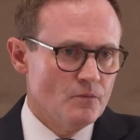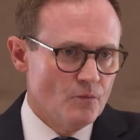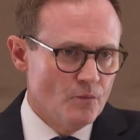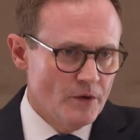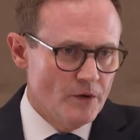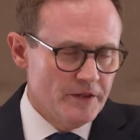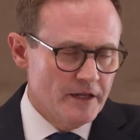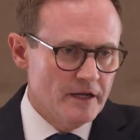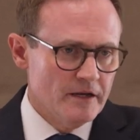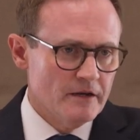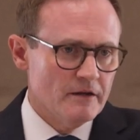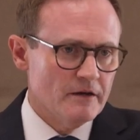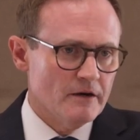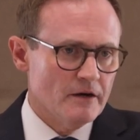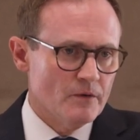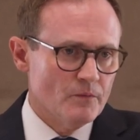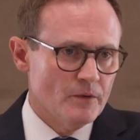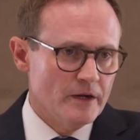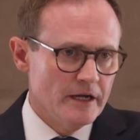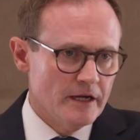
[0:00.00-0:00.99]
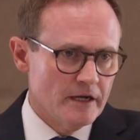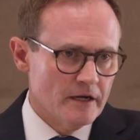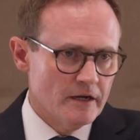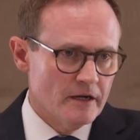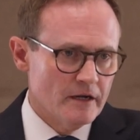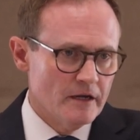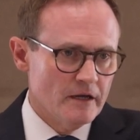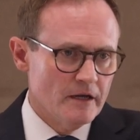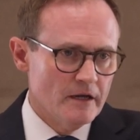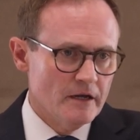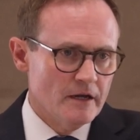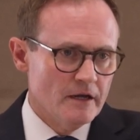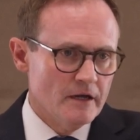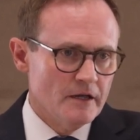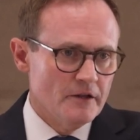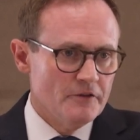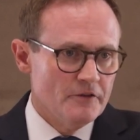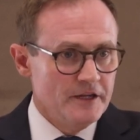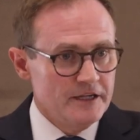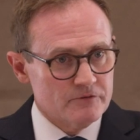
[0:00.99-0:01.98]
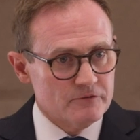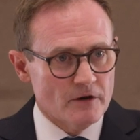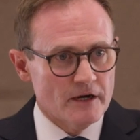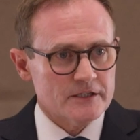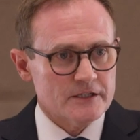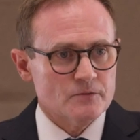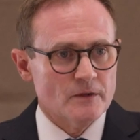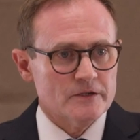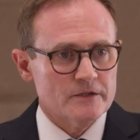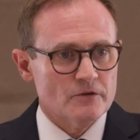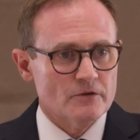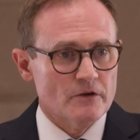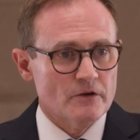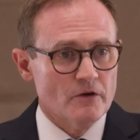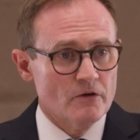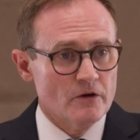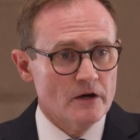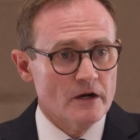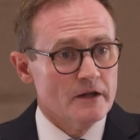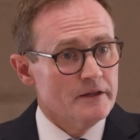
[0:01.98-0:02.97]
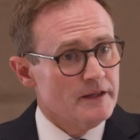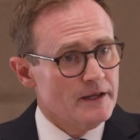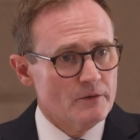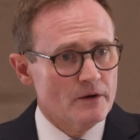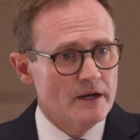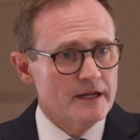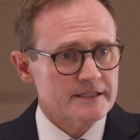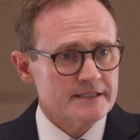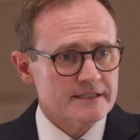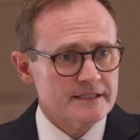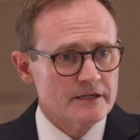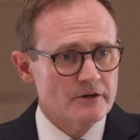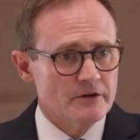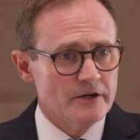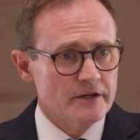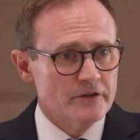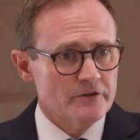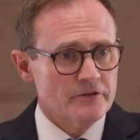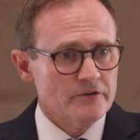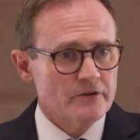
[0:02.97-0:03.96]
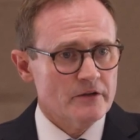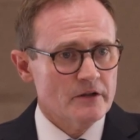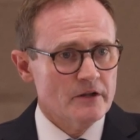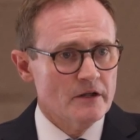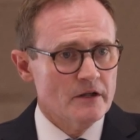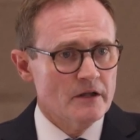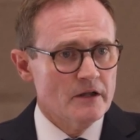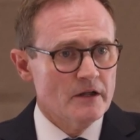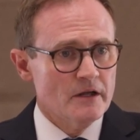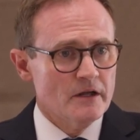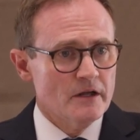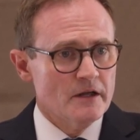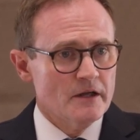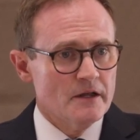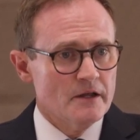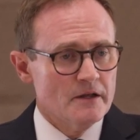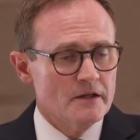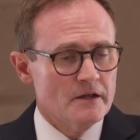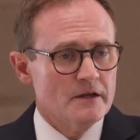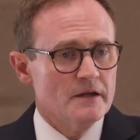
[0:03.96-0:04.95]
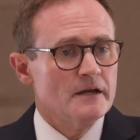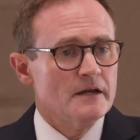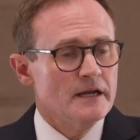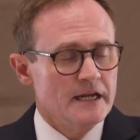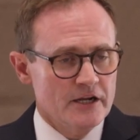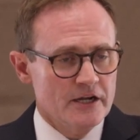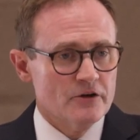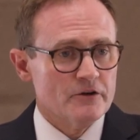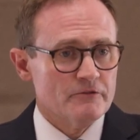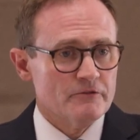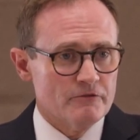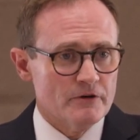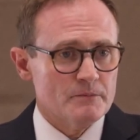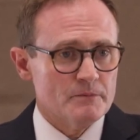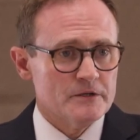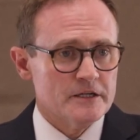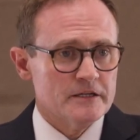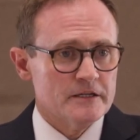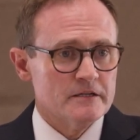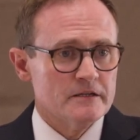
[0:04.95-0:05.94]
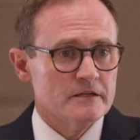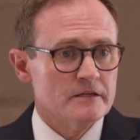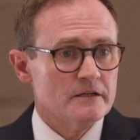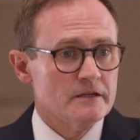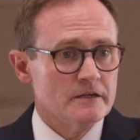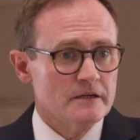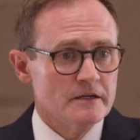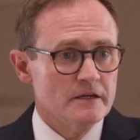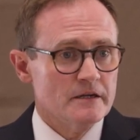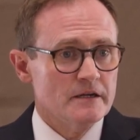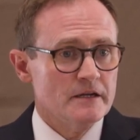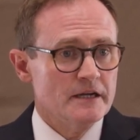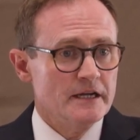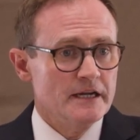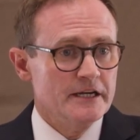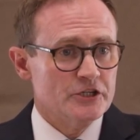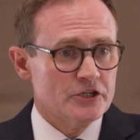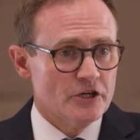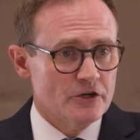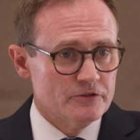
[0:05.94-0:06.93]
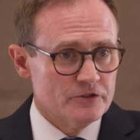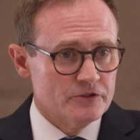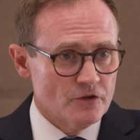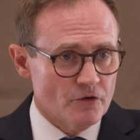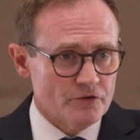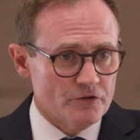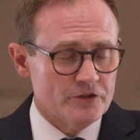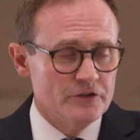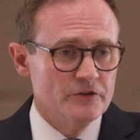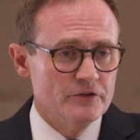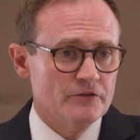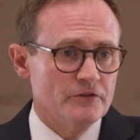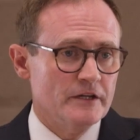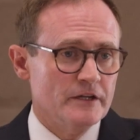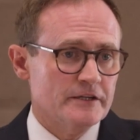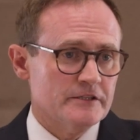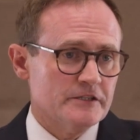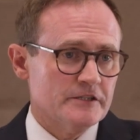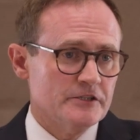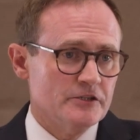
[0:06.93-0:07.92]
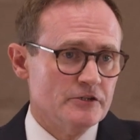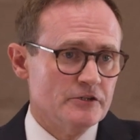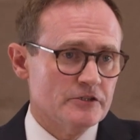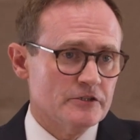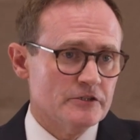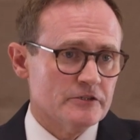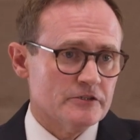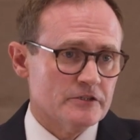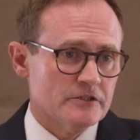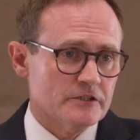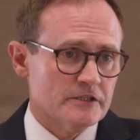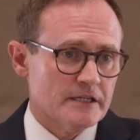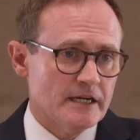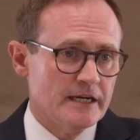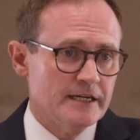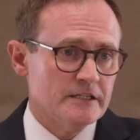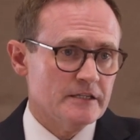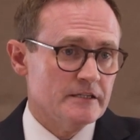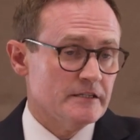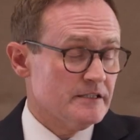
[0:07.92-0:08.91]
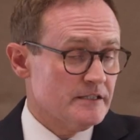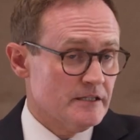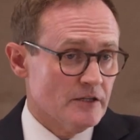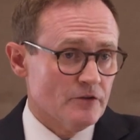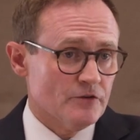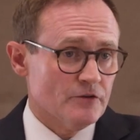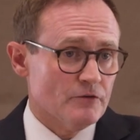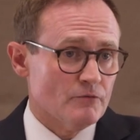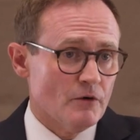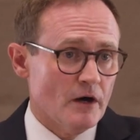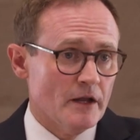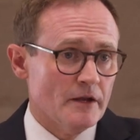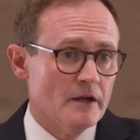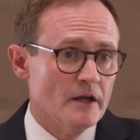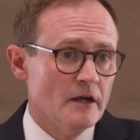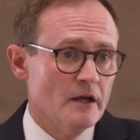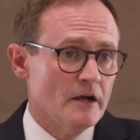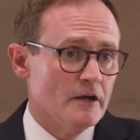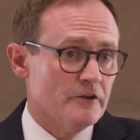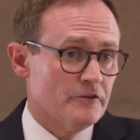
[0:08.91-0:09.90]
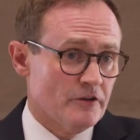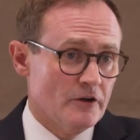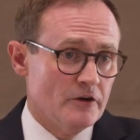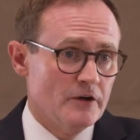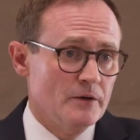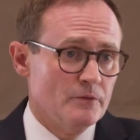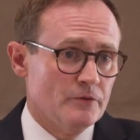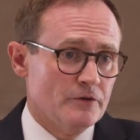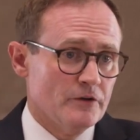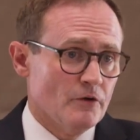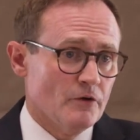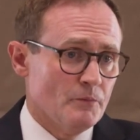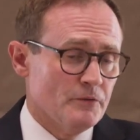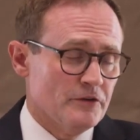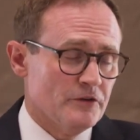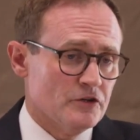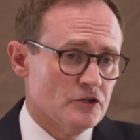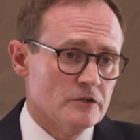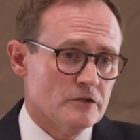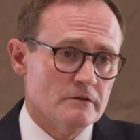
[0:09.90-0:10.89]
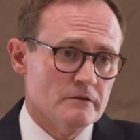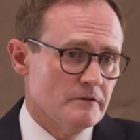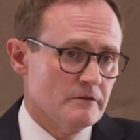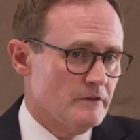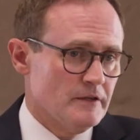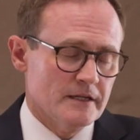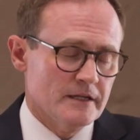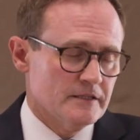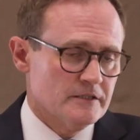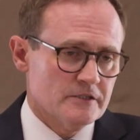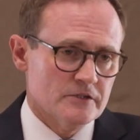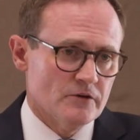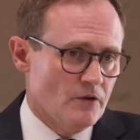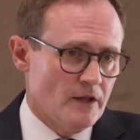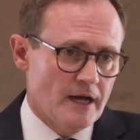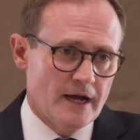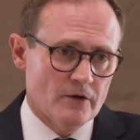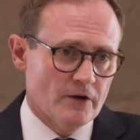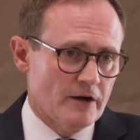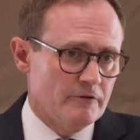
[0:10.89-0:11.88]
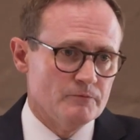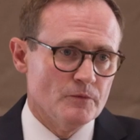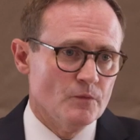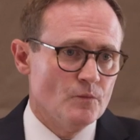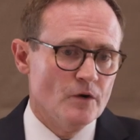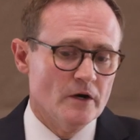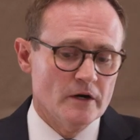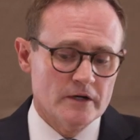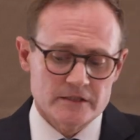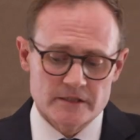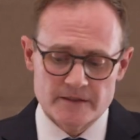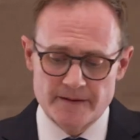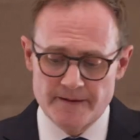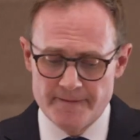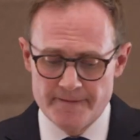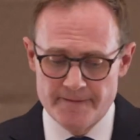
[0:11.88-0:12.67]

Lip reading: within a week. These riots went on longer and they were less serious. He could have gripped it. He chose not to use the institutions of the state and still to run as though he was in opposition. That's not how government works.